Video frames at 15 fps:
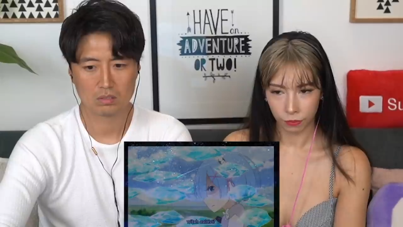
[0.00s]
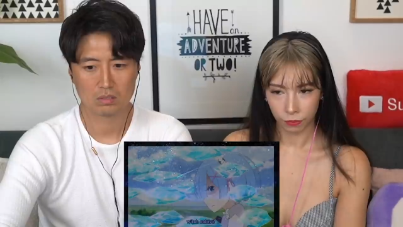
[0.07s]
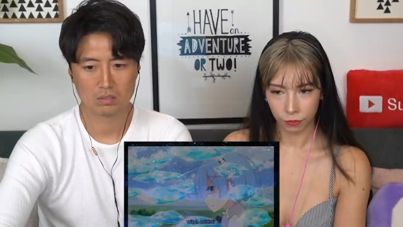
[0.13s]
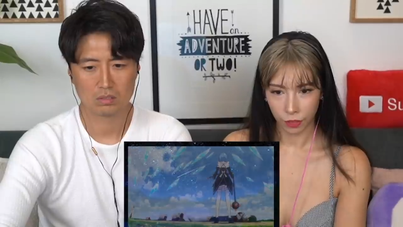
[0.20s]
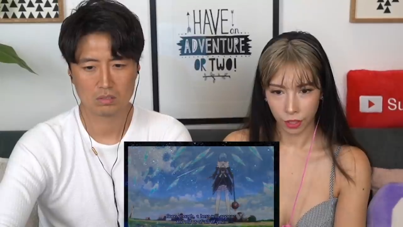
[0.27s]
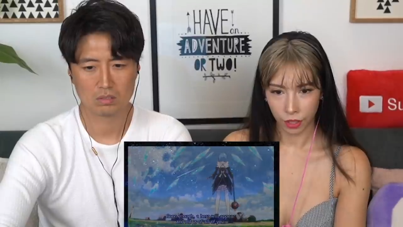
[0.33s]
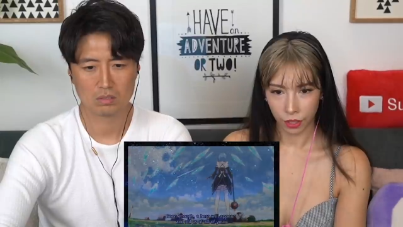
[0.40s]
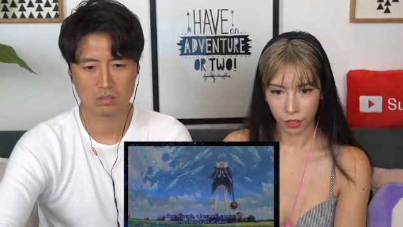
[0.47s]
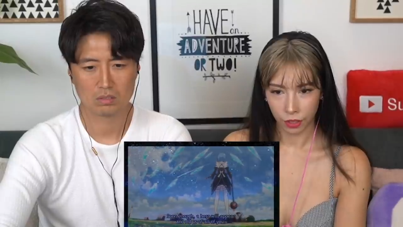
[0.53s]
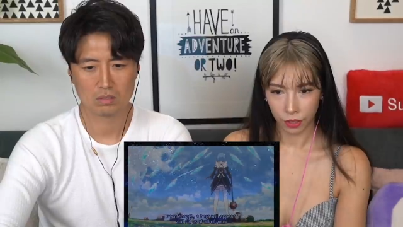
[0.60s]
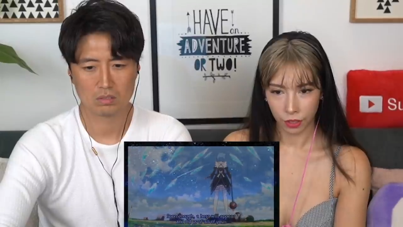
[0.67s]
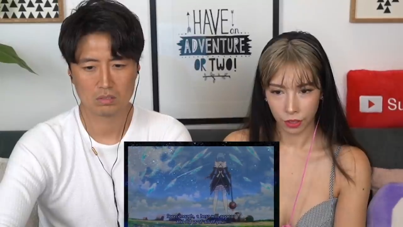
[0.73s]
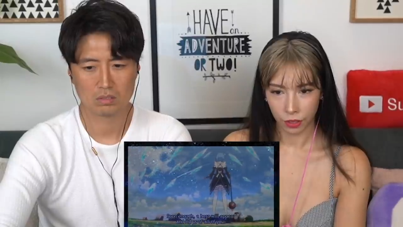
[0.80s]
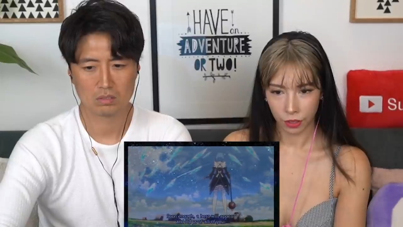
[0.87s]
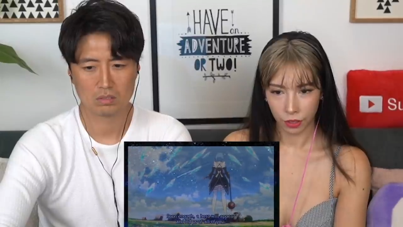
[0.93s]

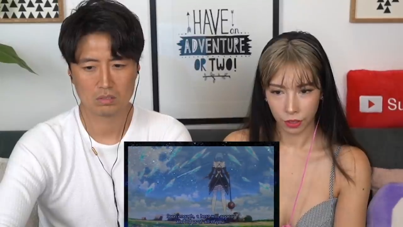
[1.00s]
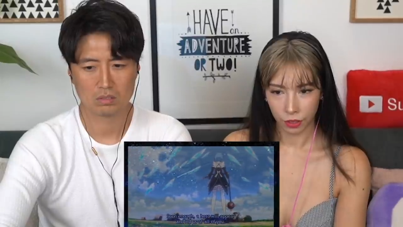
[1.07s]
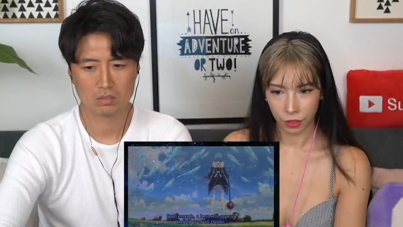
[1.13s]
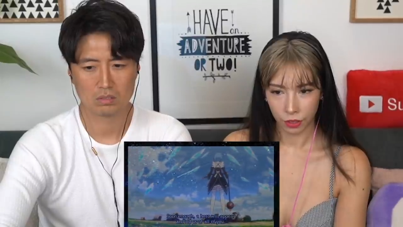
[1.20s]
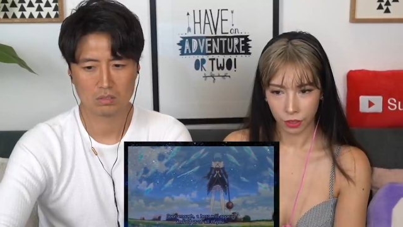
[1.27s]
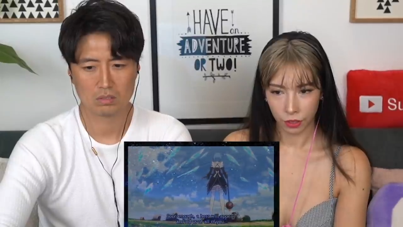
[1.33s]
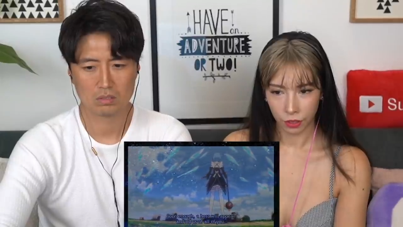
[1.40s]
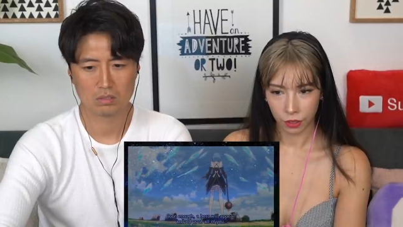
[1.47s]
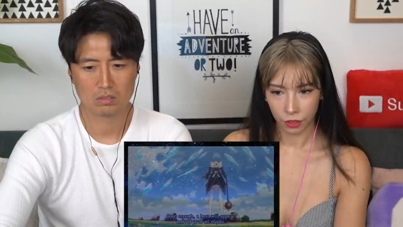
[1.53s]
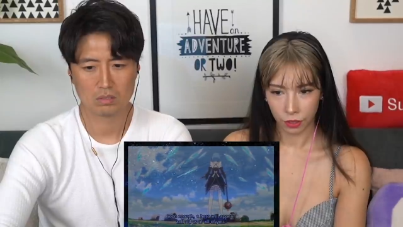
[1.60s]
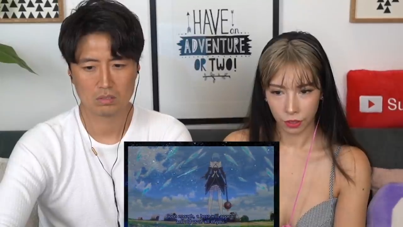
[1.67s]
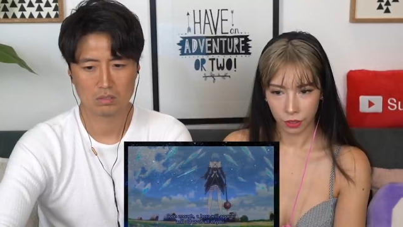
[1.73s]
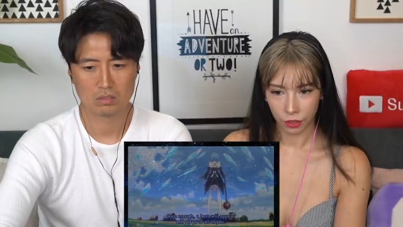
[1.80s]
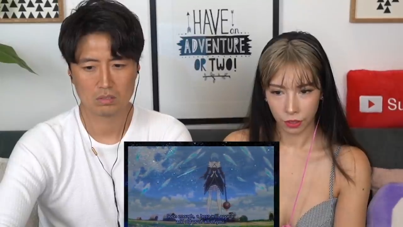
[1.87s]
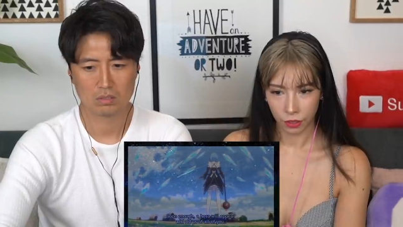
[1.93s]

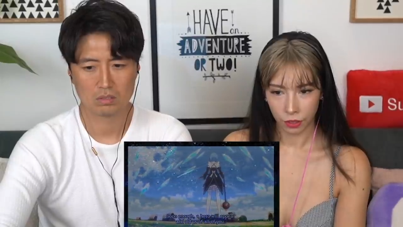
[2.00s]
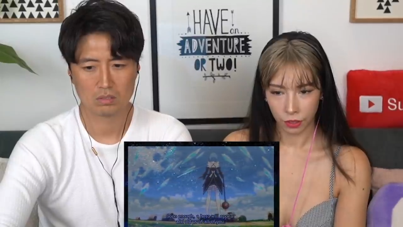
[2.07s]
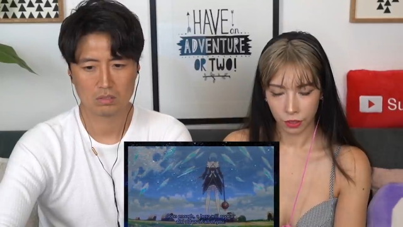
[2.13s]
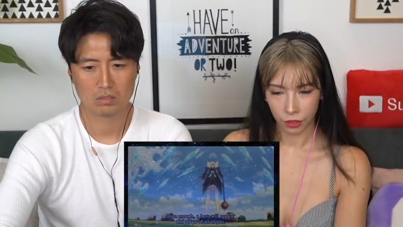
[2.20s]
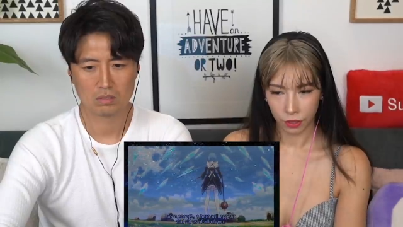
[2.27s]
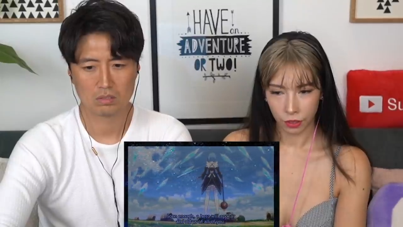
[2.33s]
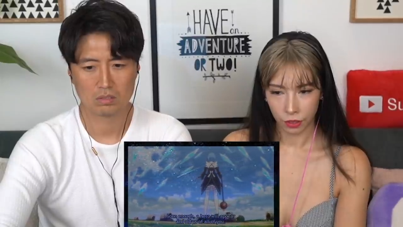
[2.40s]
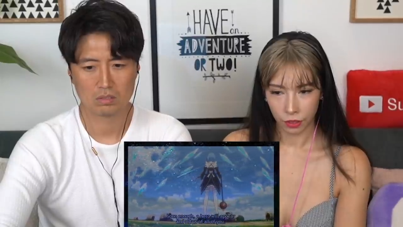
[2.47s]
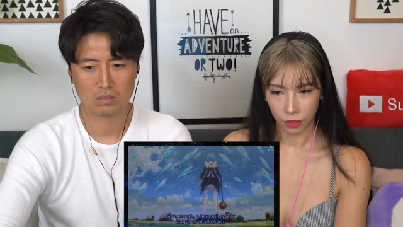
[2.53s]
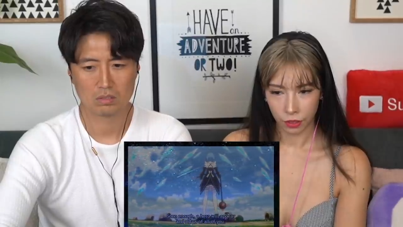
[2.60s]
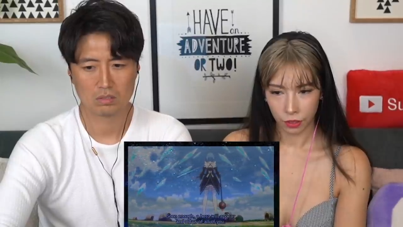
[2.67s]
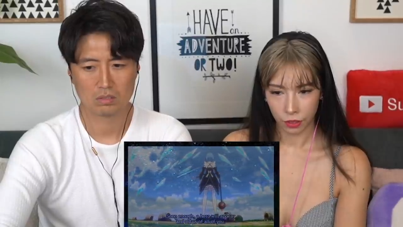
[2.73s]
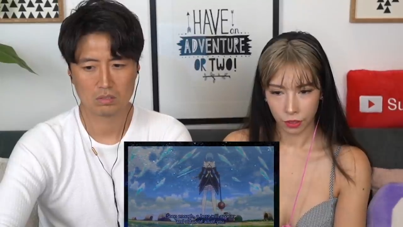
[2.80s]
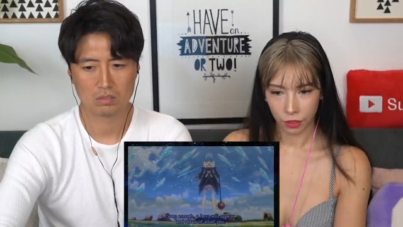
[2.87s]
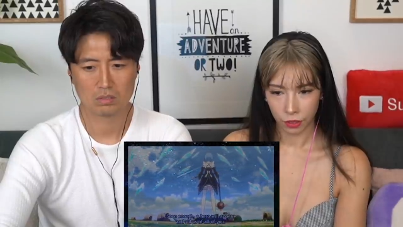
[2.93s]

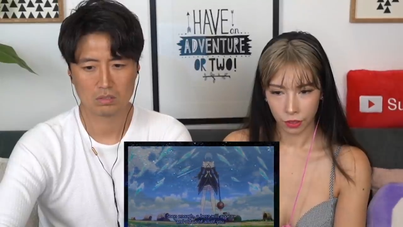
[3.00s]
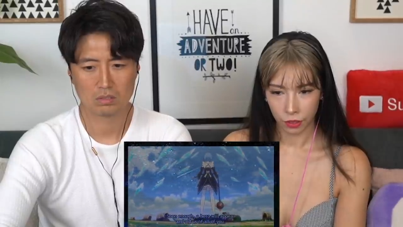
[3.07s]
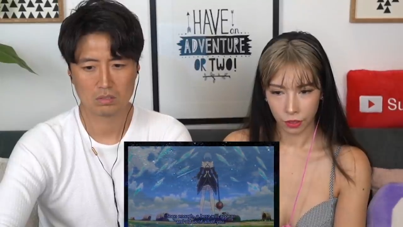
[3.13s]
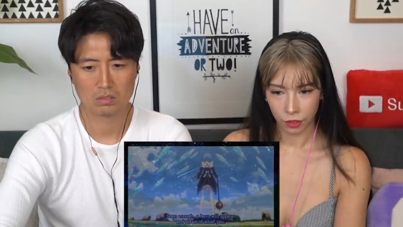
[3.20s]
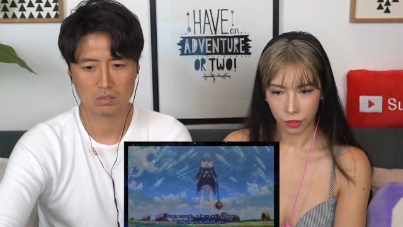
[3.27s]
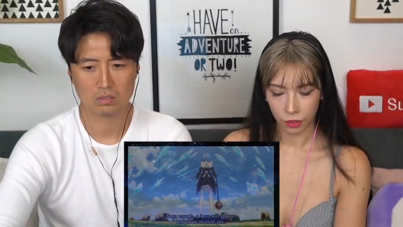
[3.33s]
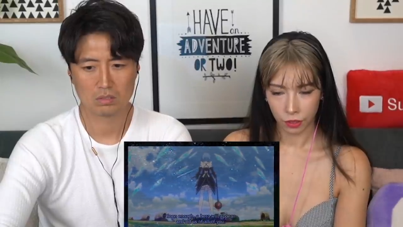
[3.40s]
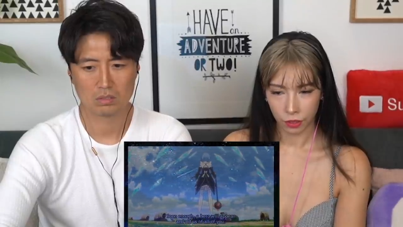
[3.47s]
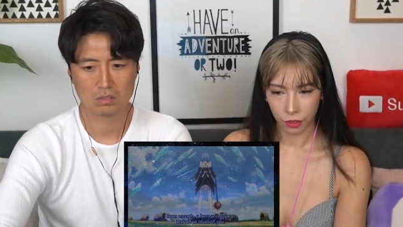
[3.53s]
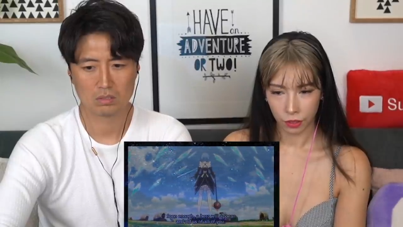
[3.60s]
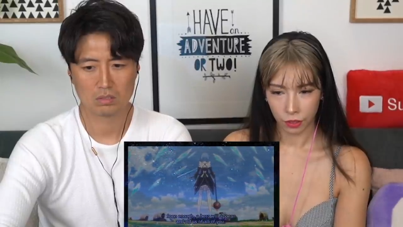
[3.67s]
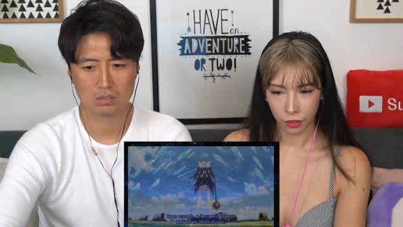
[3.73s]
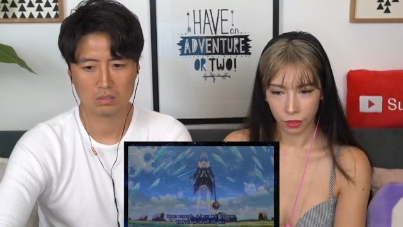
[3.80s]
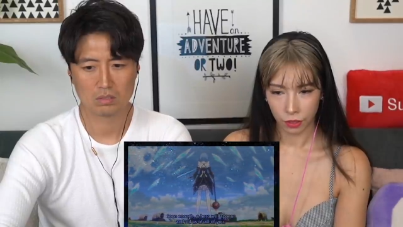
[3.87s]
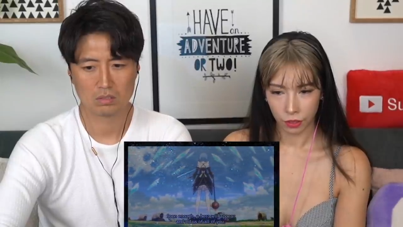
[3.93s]

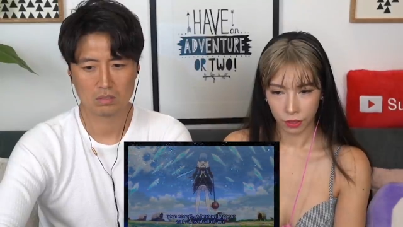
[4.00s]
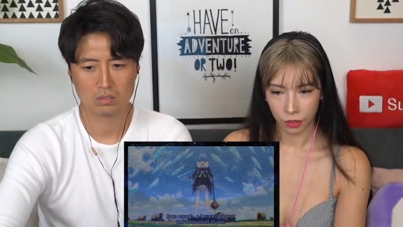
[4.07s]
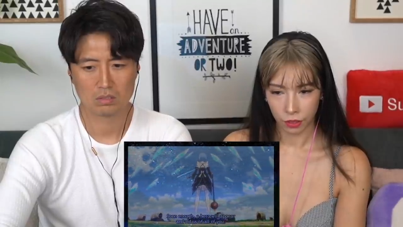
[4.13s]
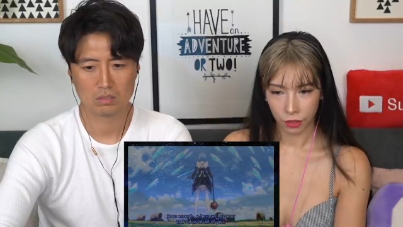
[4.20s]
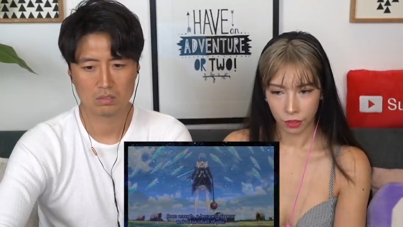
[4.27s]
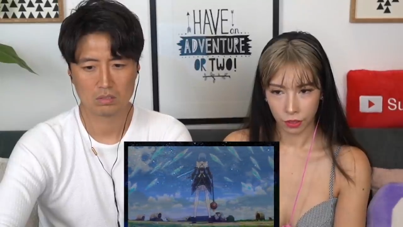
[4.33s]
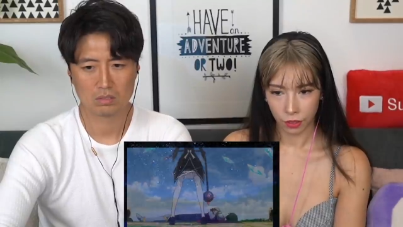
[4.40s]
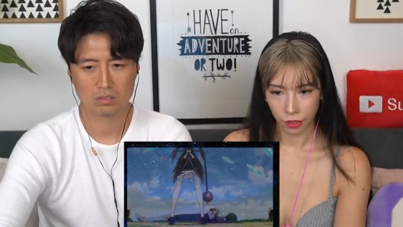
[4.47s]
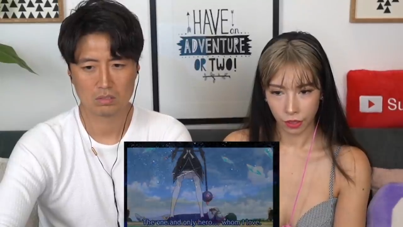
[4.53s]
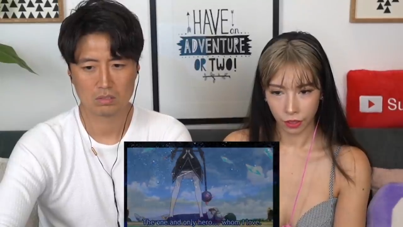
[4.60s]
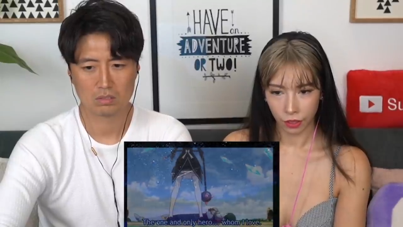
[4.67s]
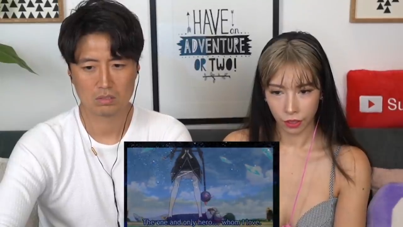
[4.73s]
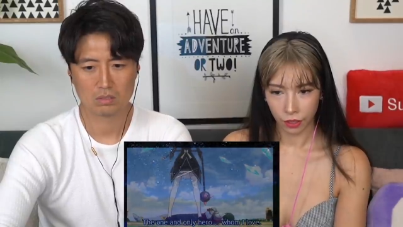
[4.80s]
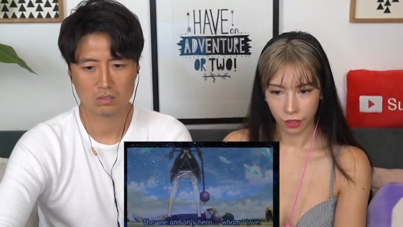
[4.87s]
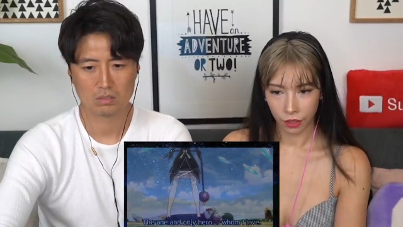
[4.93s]

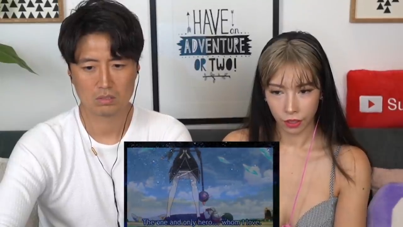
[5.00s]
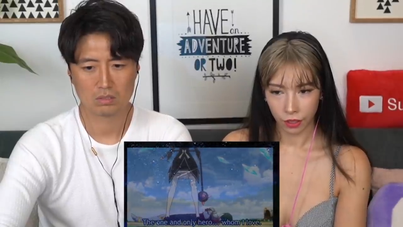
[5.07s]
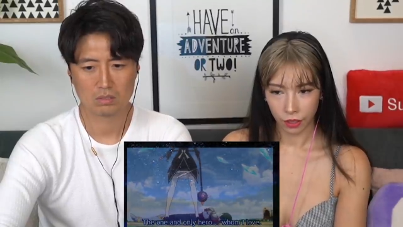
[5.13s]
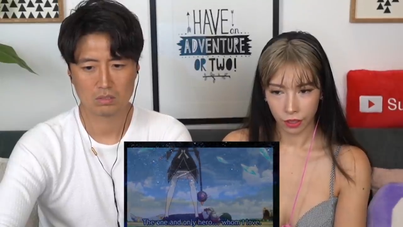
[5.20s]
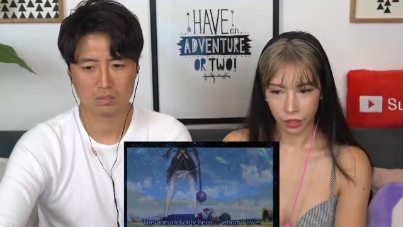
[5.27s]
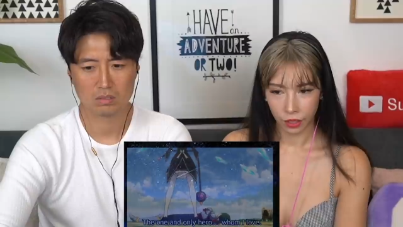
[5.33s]
No one is speaking in this clip.